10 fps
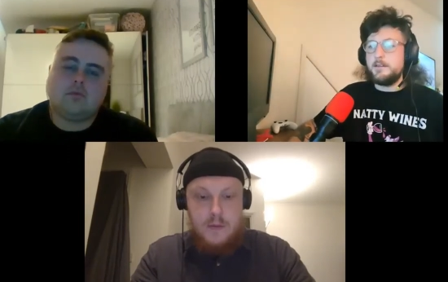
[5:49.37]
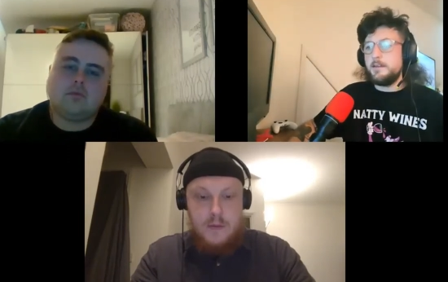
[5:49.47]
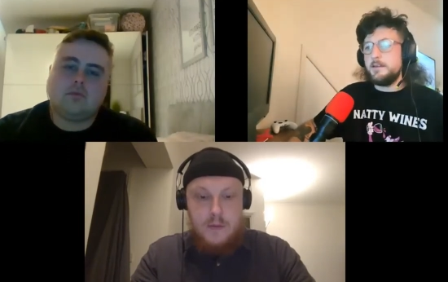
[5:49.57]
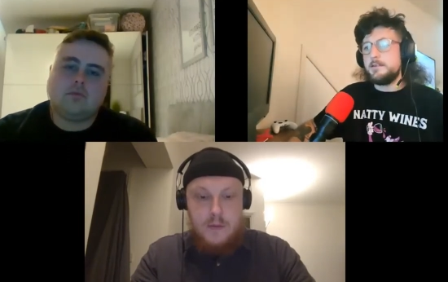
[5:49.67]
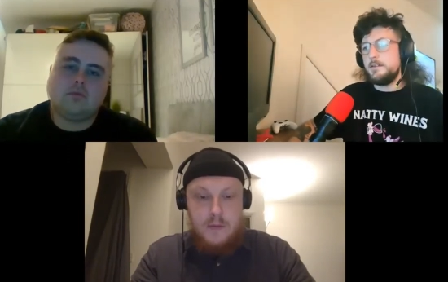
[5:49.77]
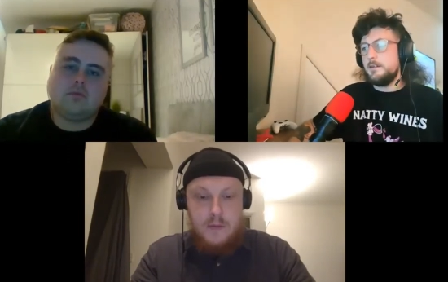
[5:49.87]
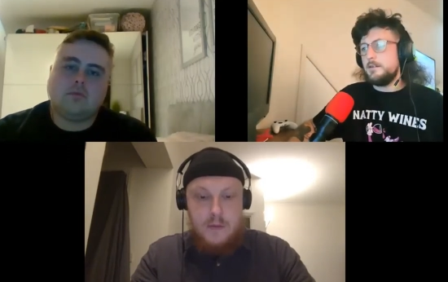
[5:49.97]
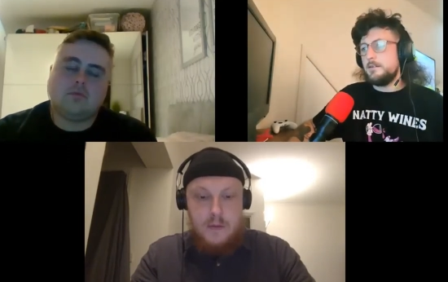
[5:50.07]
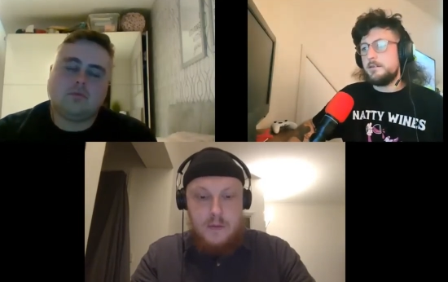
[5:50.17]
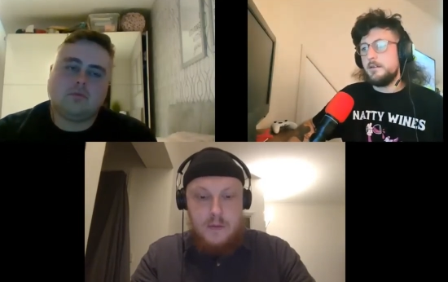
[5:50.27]
Speaker 1: this,
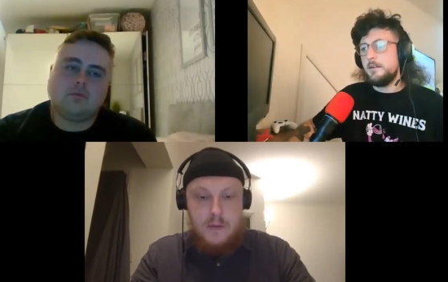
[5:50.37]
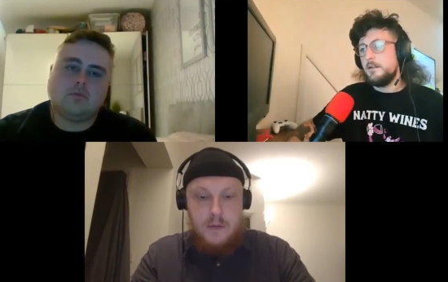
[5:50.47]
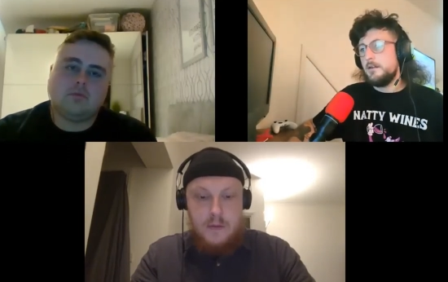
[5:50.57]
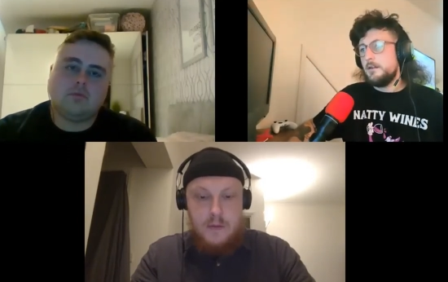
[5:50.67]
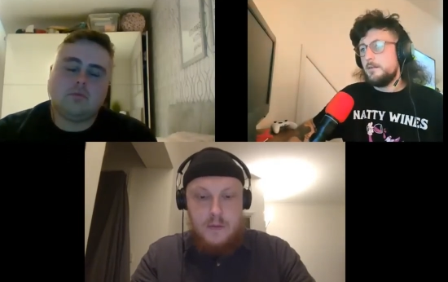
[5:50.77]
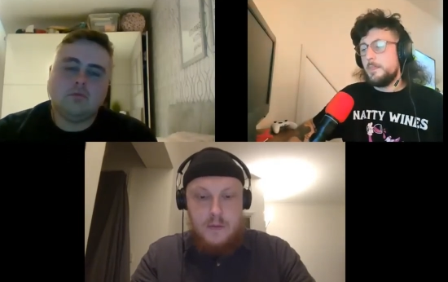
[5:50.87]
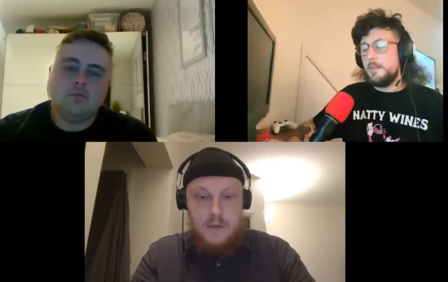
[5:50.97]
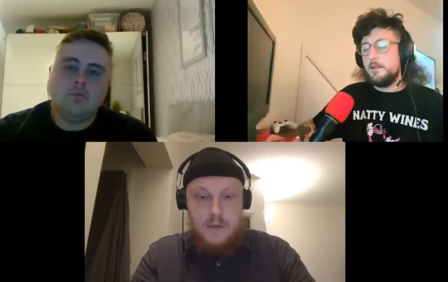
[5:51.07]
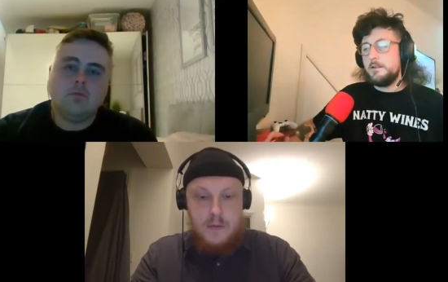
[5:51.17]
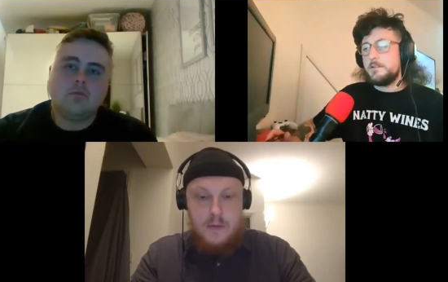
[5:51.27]
and
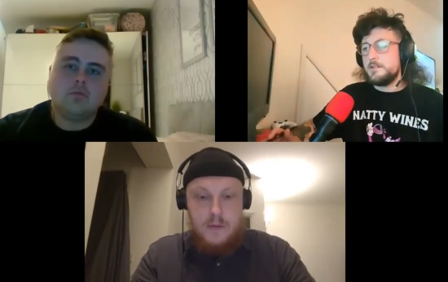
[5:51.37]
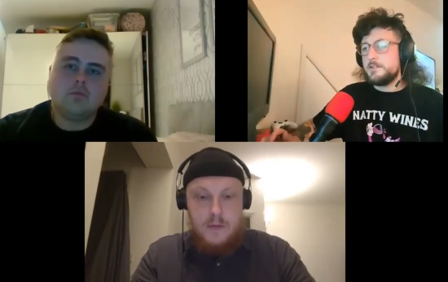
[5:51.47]
just